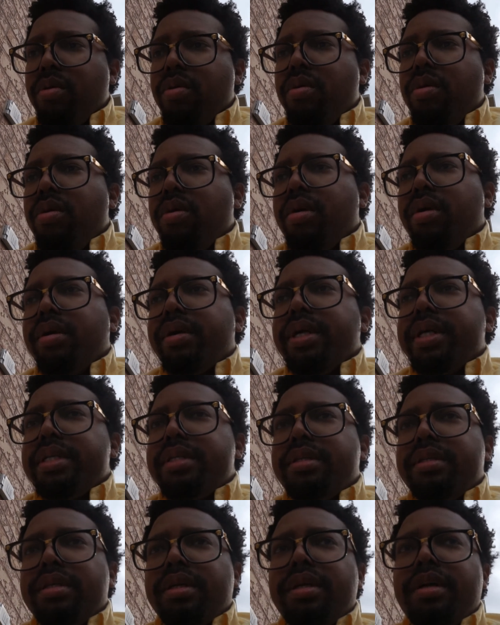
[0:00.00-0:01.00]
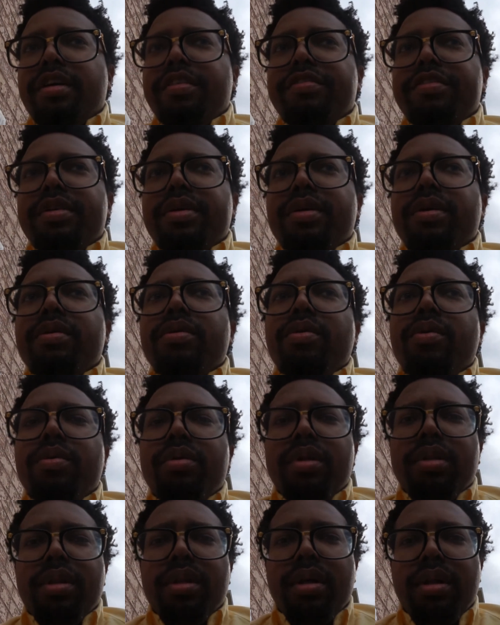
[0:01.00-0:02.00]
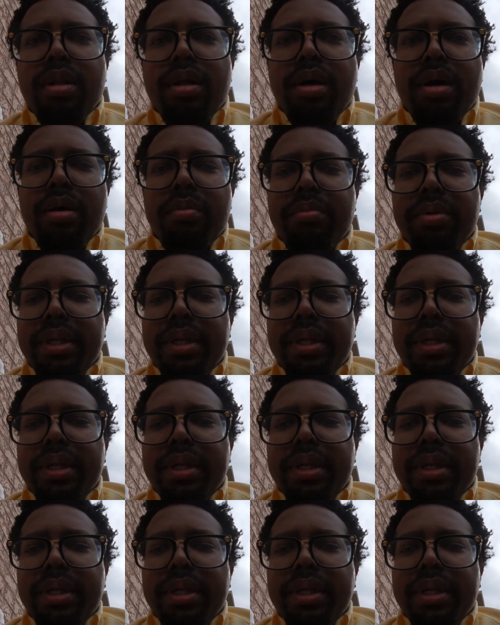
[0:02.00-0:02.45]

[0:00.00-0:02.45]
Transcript: Or instead of, going to the club,